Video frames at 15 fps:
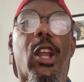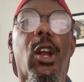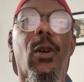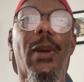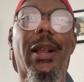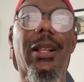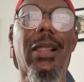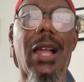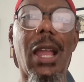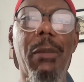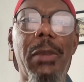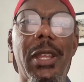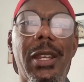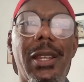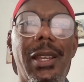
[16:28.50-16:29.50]
current
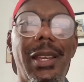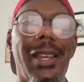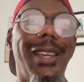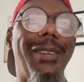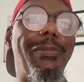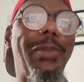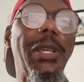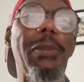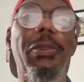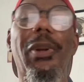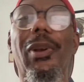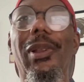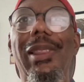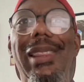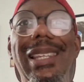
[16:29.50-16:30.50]
climate,
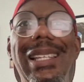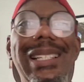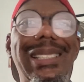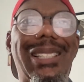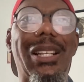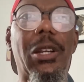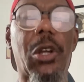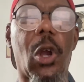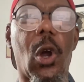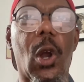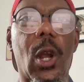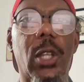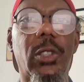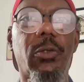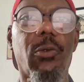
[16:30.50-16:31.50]
people are leasing
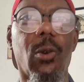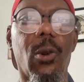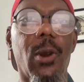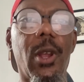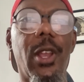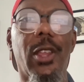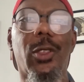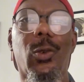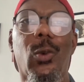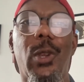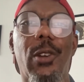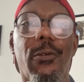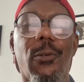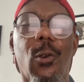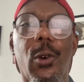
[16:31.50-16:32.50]
cars for three
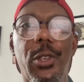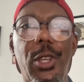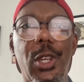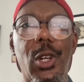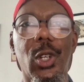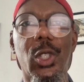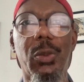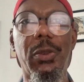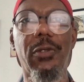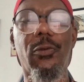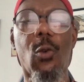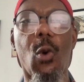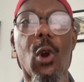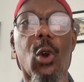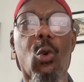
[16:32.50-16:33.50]
or four years
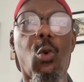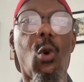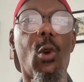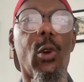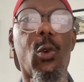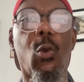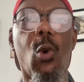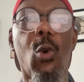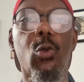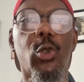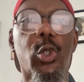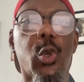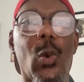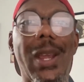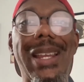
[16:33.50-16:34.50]
before quote unquote
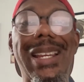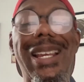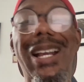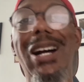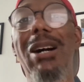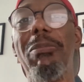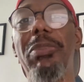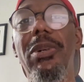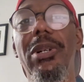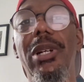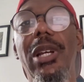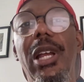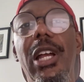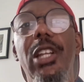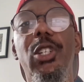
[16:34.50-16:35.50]
trading up
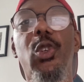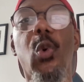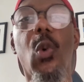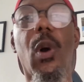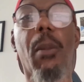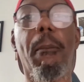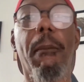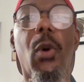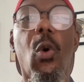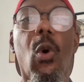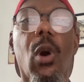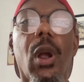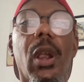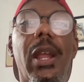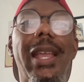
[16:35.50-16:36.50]
to a
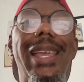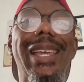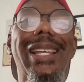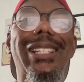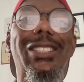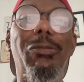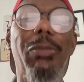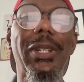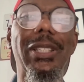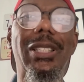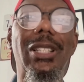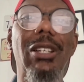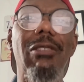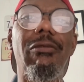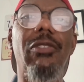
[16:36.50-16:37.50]
more
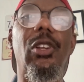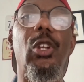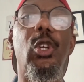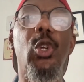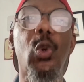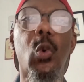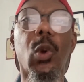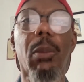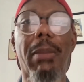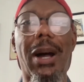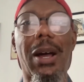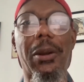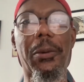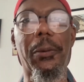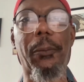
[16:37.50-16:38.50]
expensive, newer
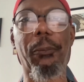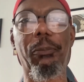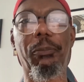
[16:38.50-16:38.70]
model.